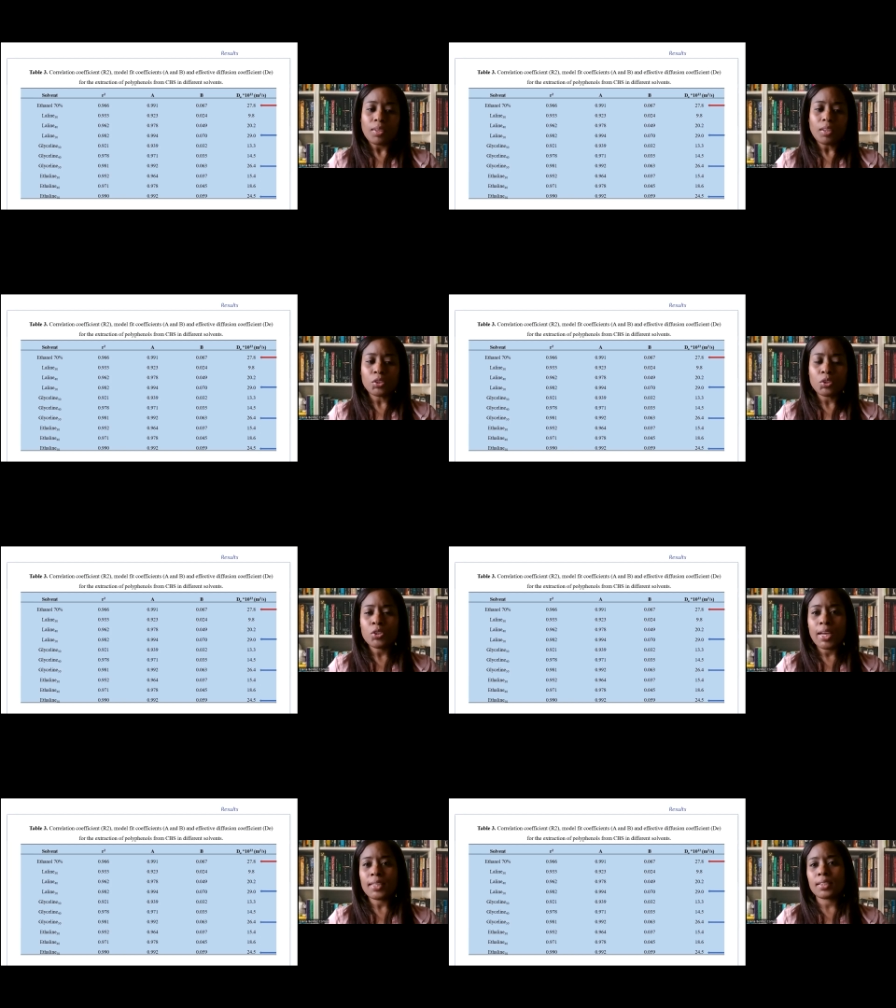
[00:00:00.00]

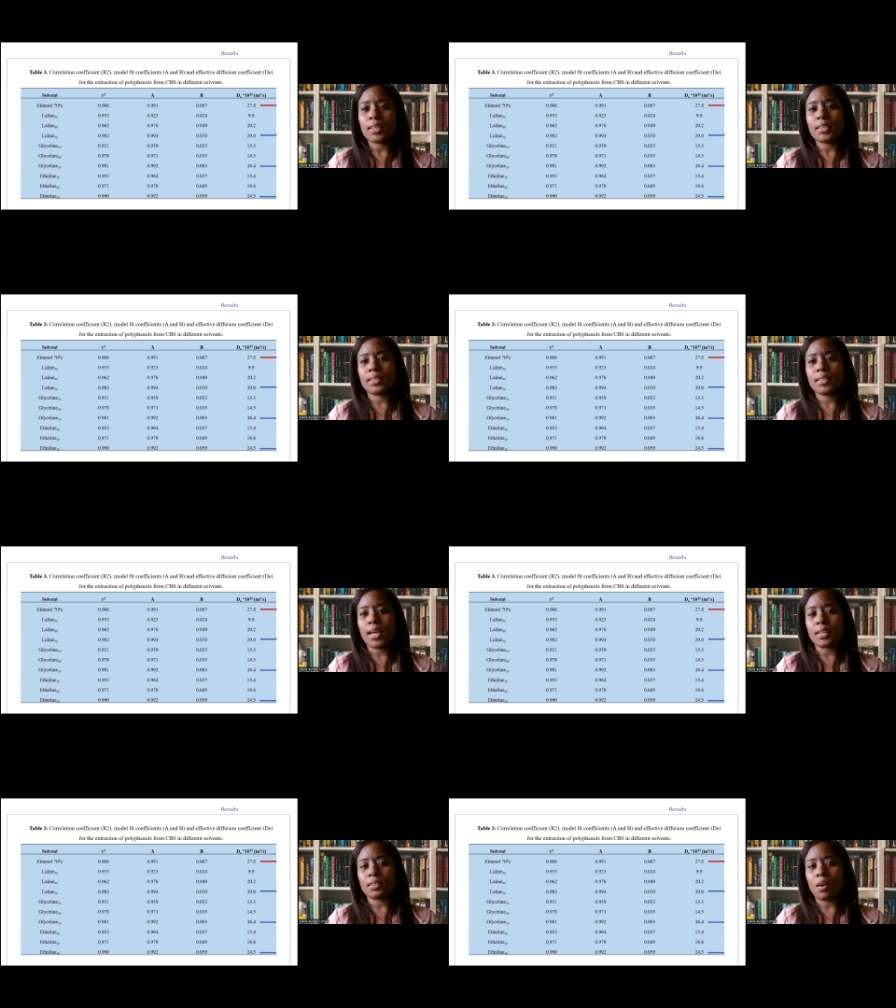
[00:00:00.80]
suggests
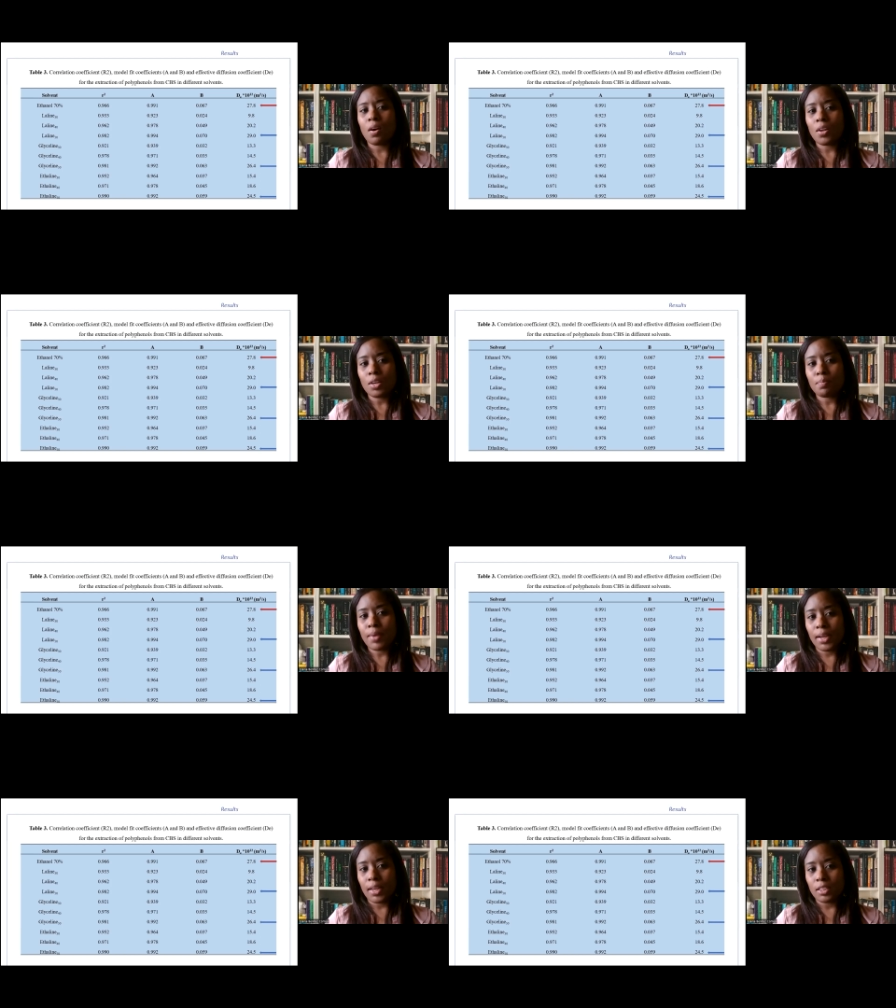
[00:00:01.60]
that other
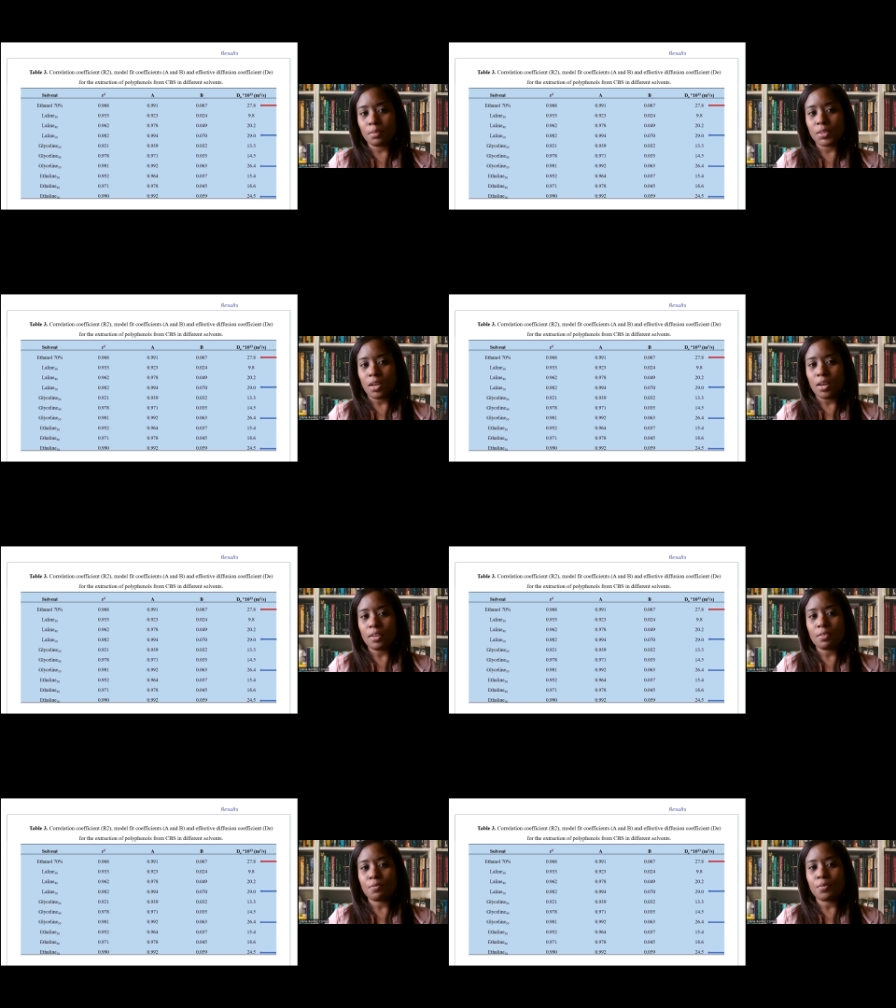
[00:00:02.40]
mechanisms
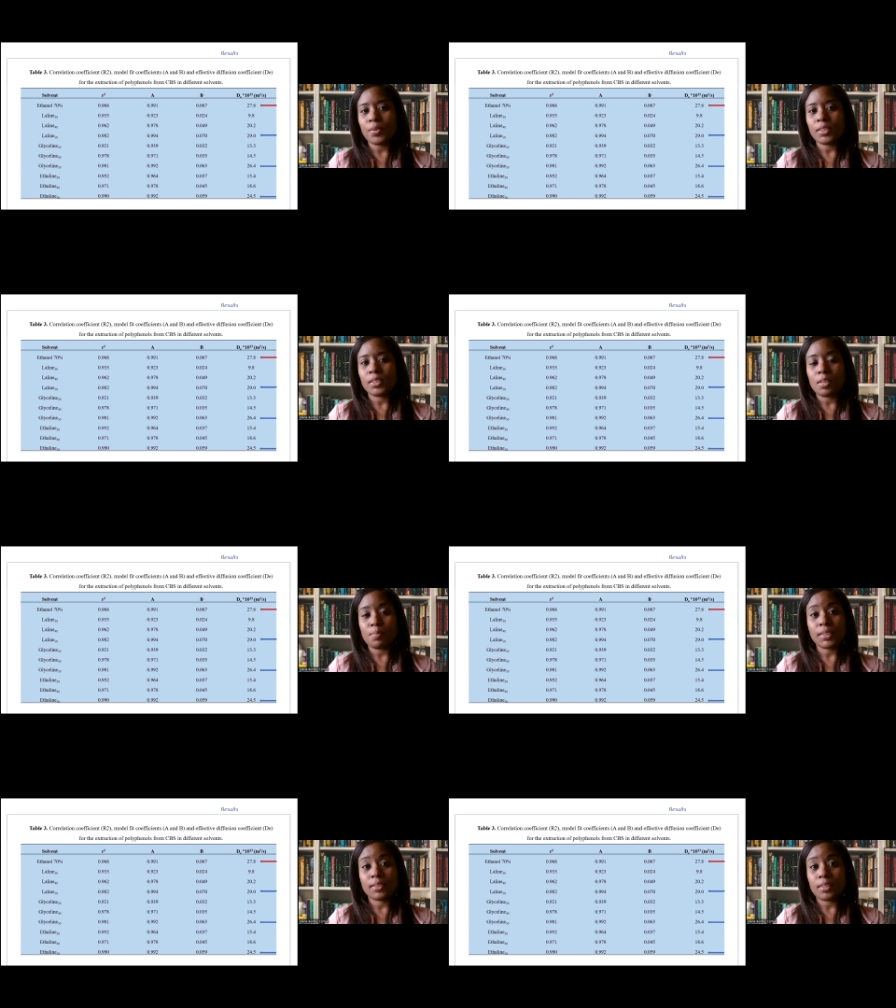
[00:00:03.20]
are influencing the
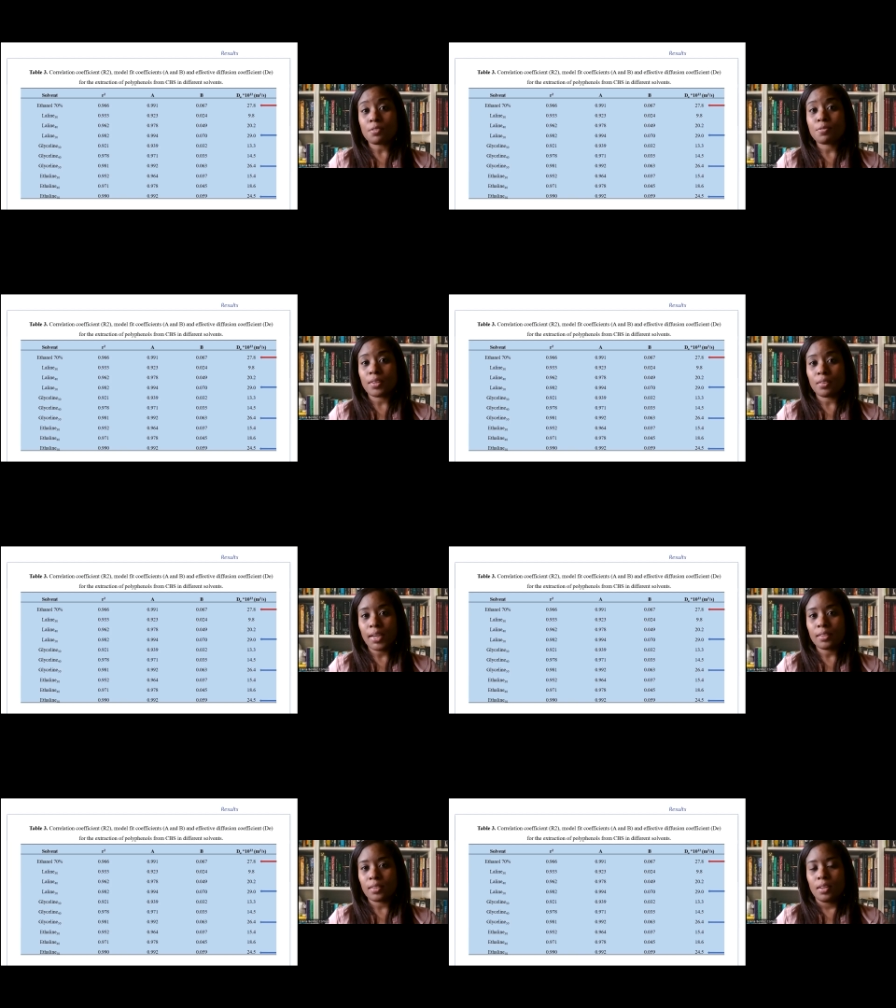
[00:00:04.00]
mass transfer
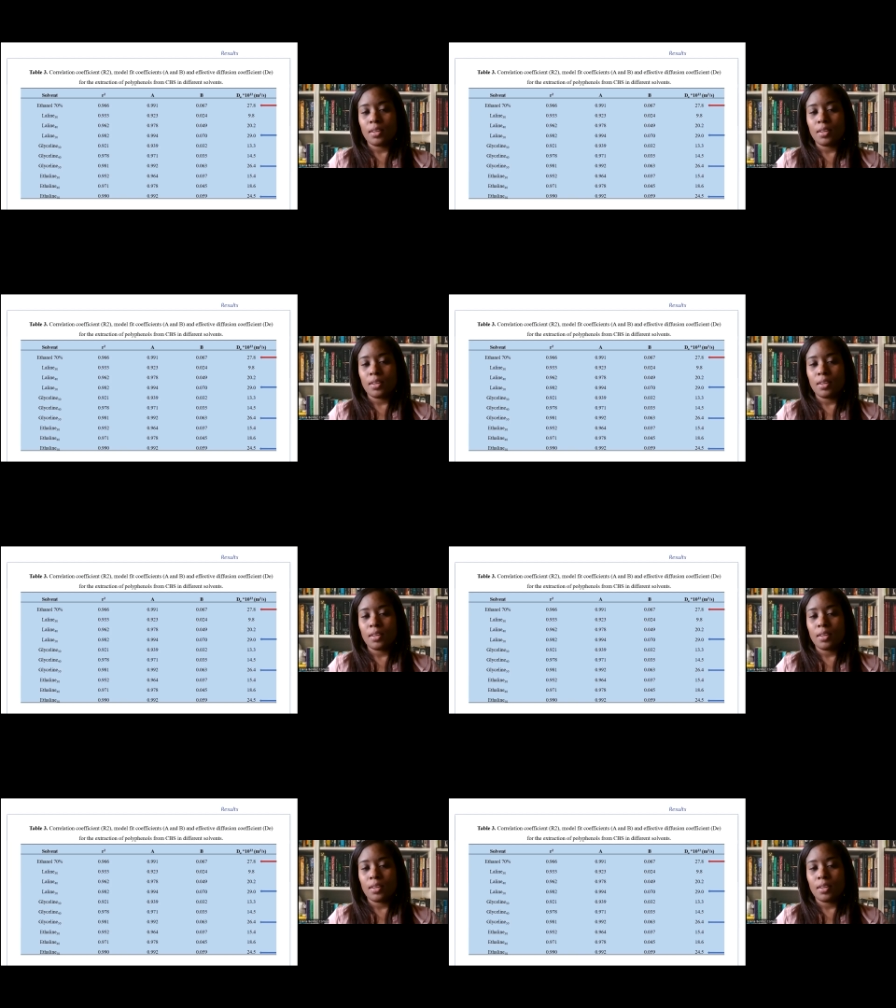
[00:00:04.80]
rate